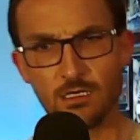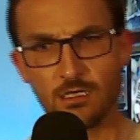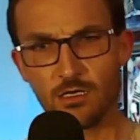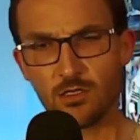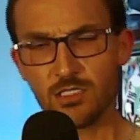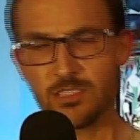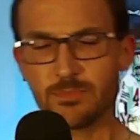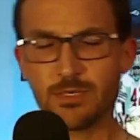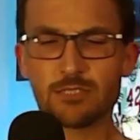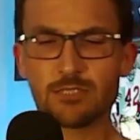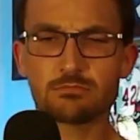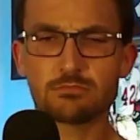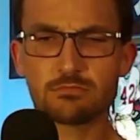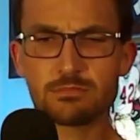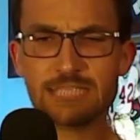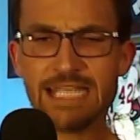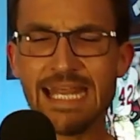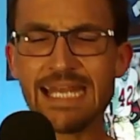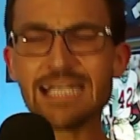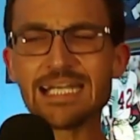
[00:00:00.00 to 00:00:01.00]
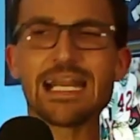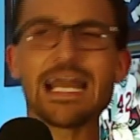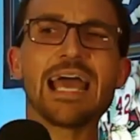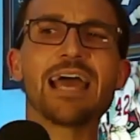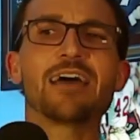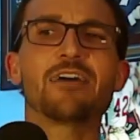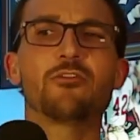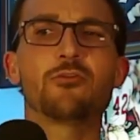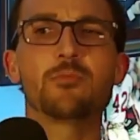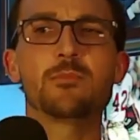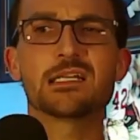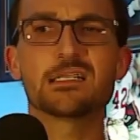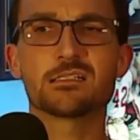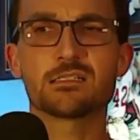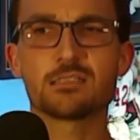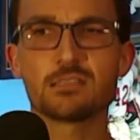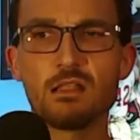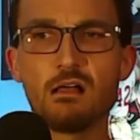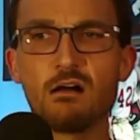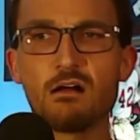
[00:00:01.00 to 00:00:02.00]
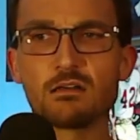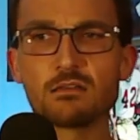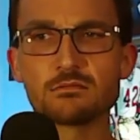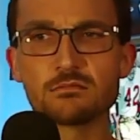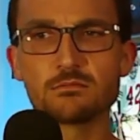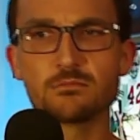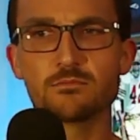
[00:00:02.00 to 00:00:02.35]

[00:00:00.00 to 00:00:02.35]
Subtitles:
only about 10 and a half minutes long.